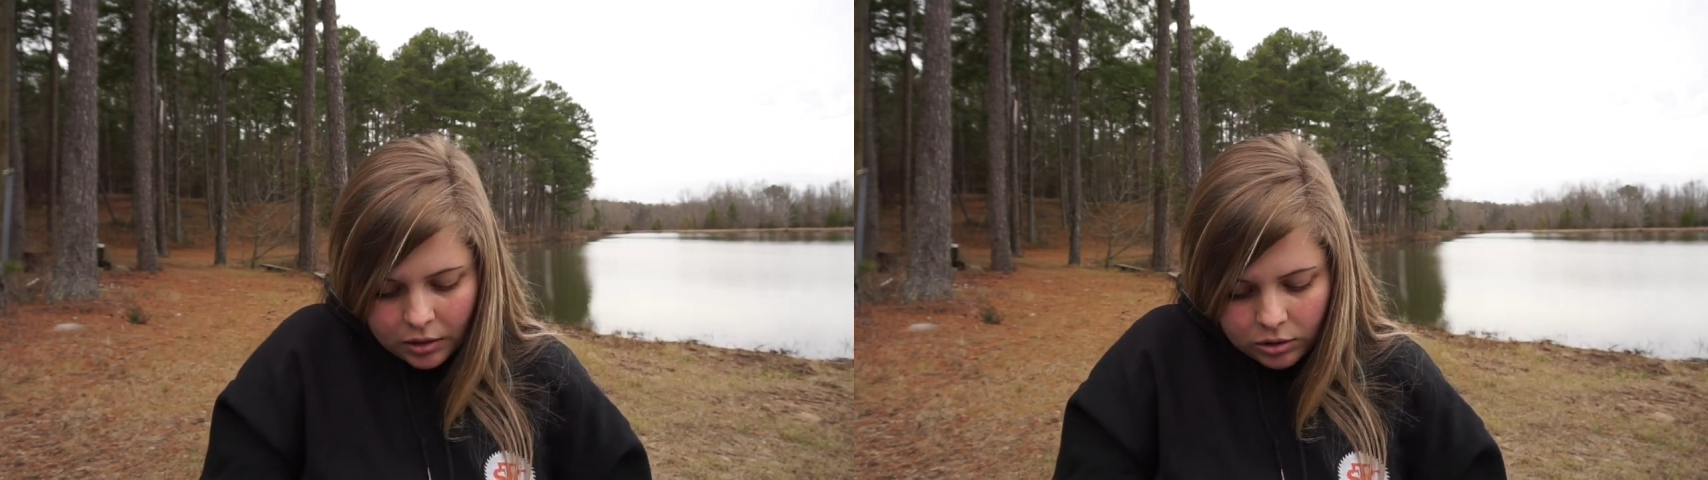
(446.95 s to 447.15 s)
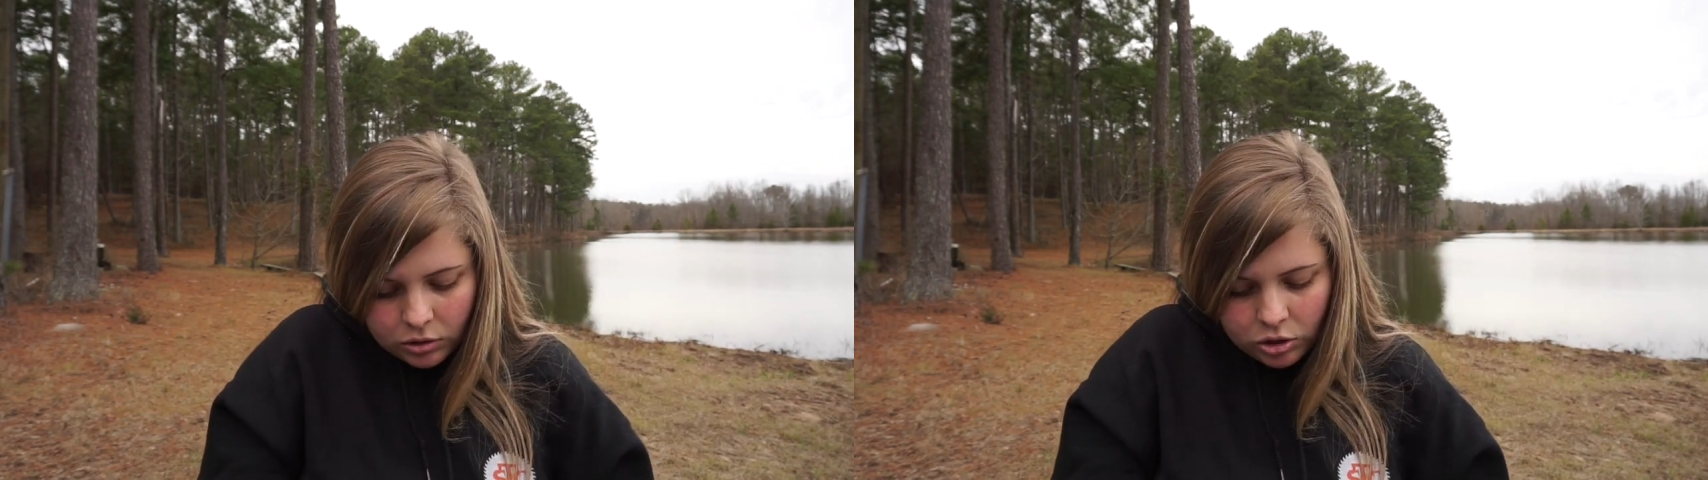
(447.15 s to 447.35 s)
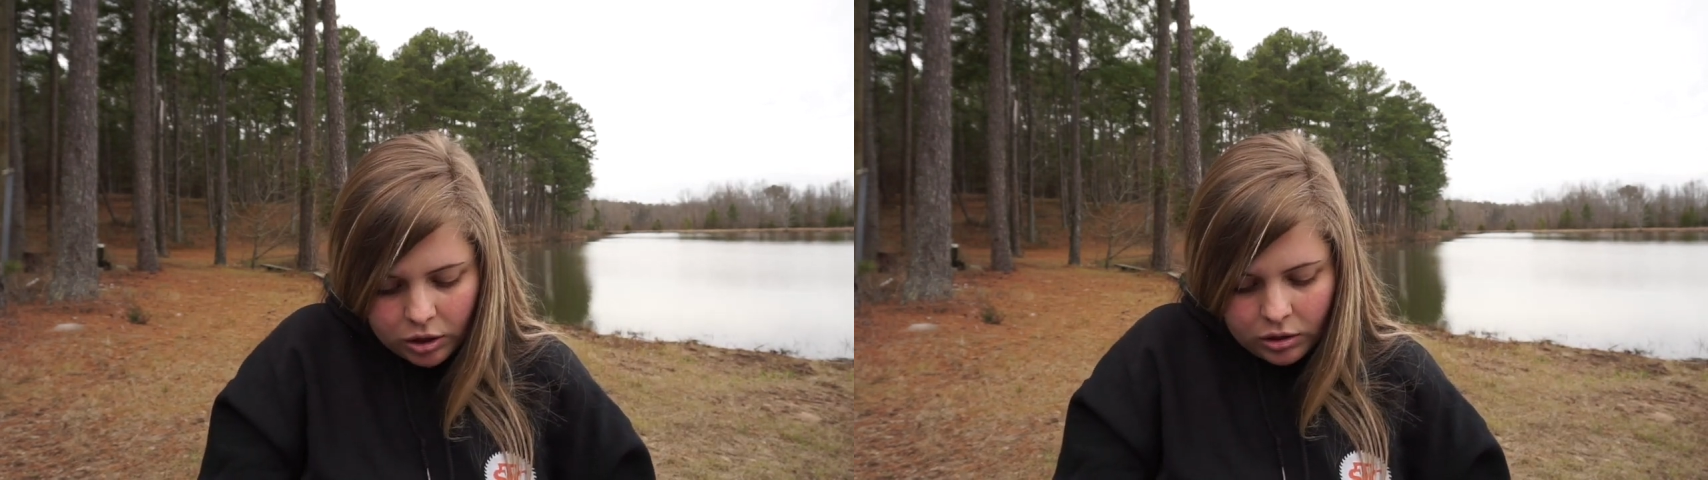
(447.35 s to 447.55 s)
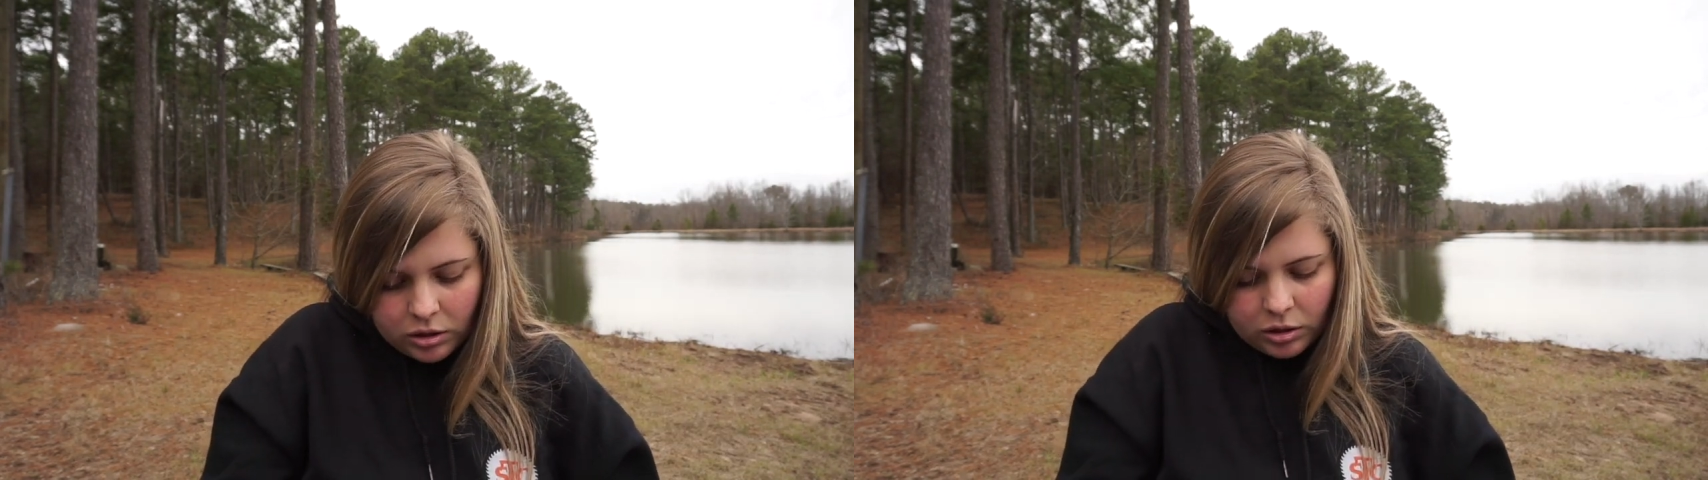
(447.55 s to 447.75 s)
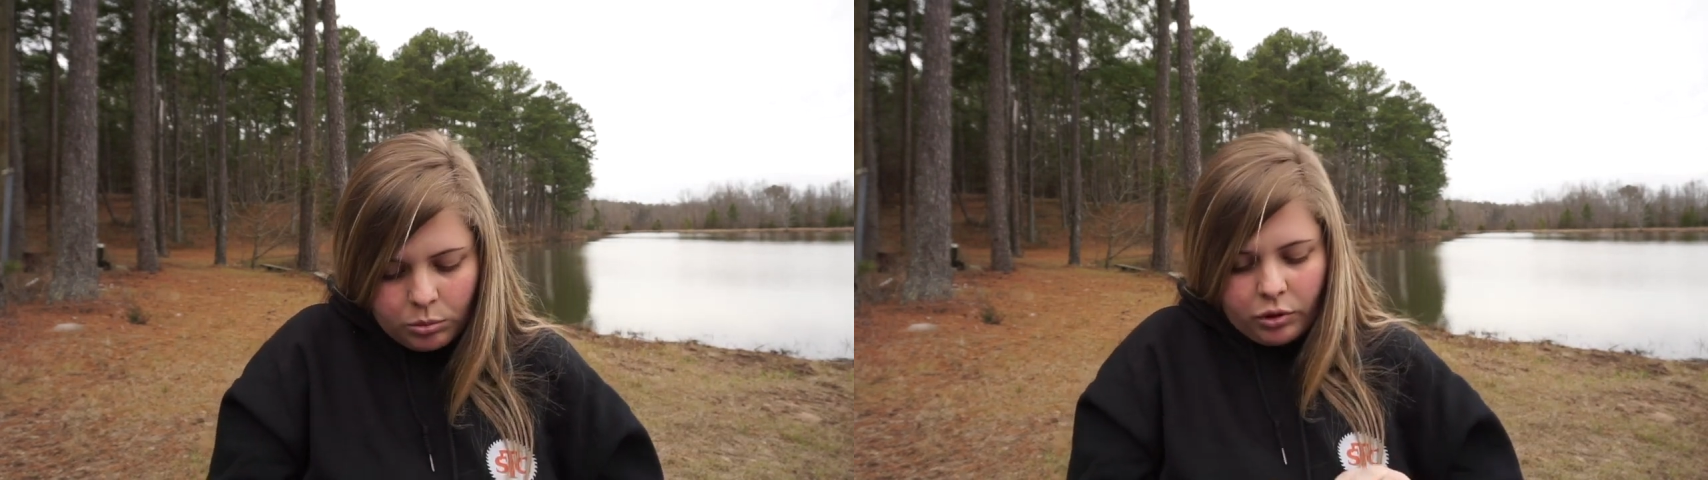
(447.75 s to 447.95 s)
It's going to show you
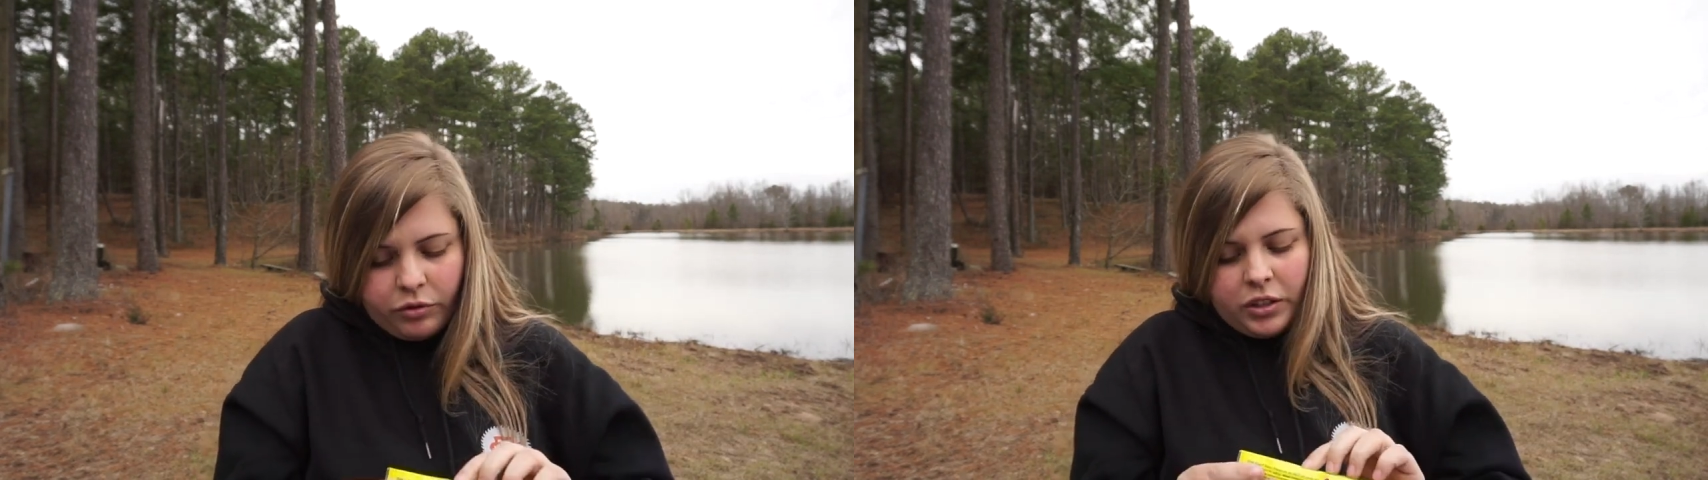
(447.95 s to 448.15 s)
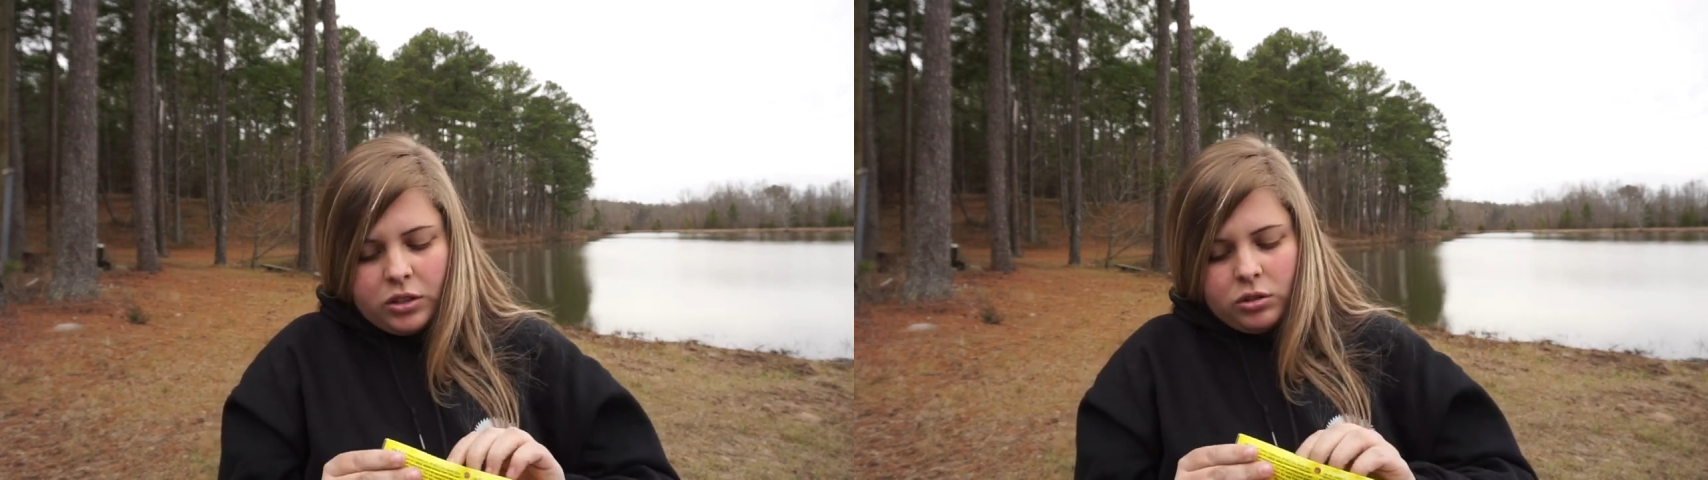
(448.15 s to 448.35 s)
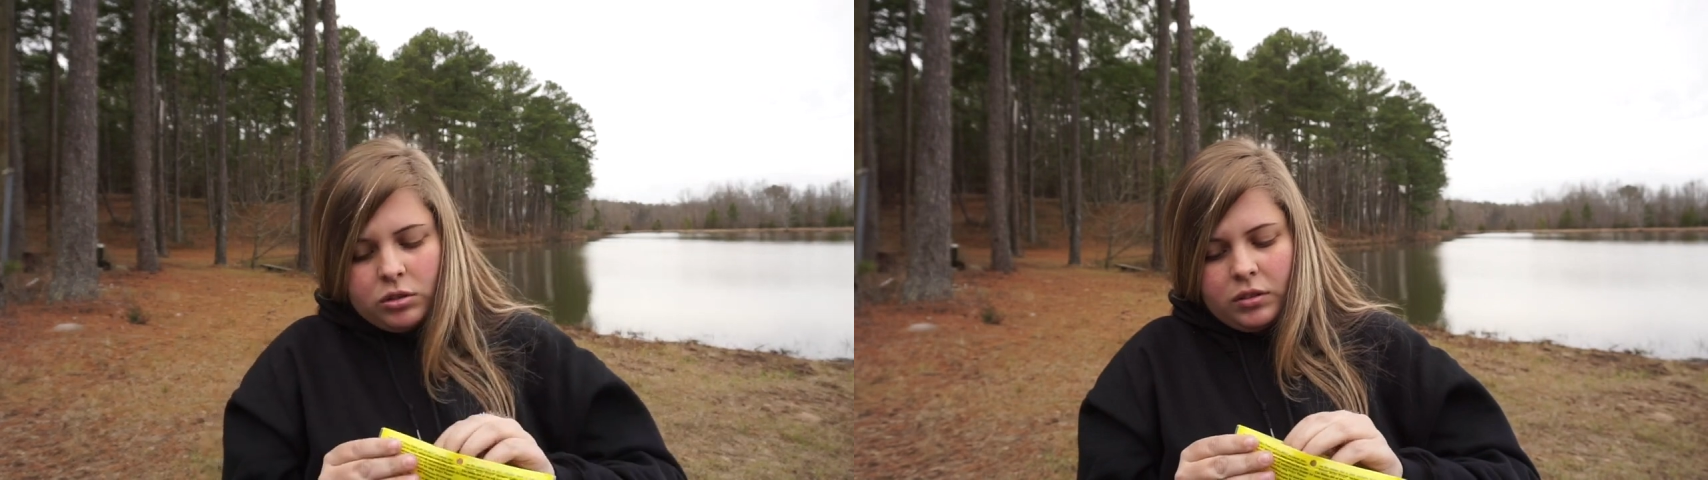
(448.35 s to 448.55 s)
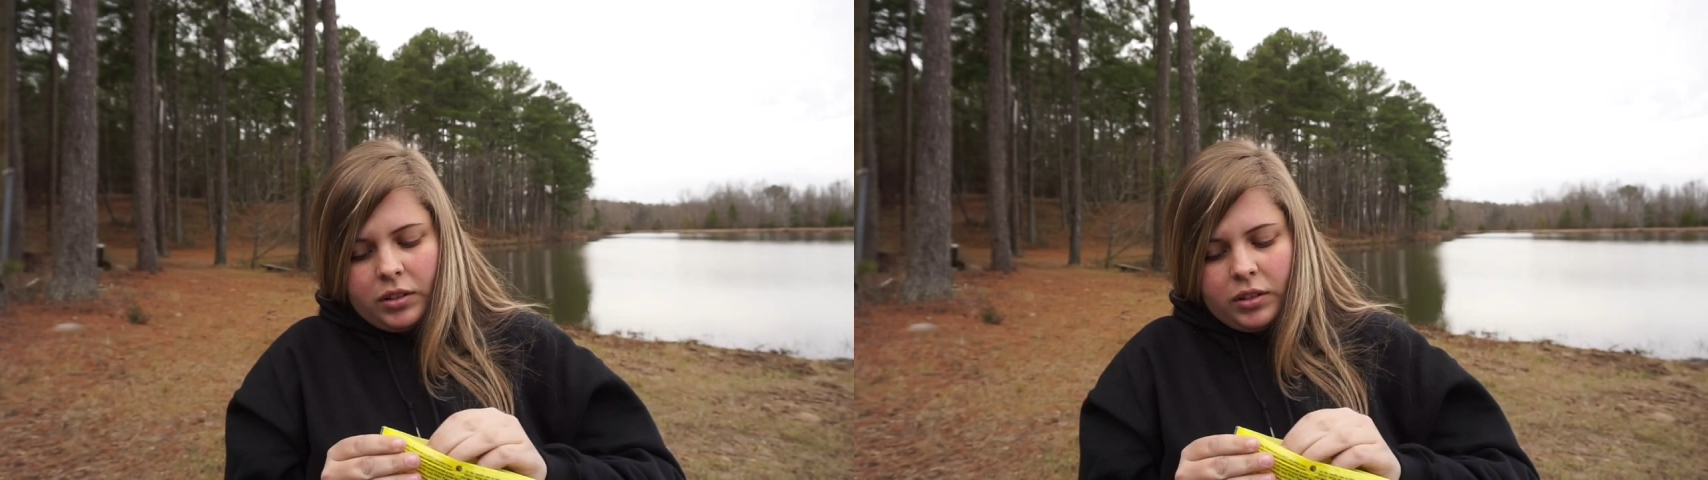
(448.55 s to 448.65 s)
some more features